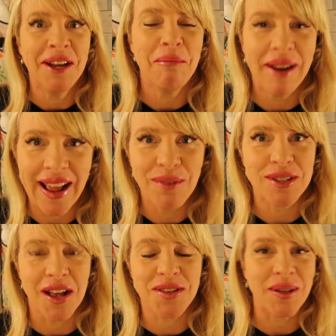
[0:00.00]
But I
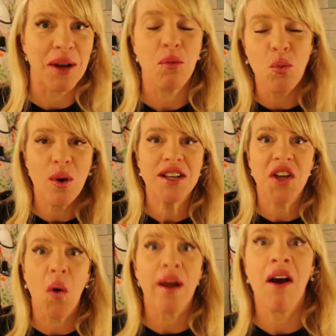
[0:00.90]
was also like, what is
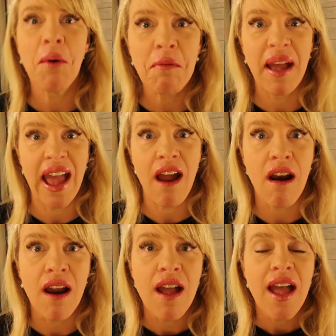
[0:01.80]
going on with my hair?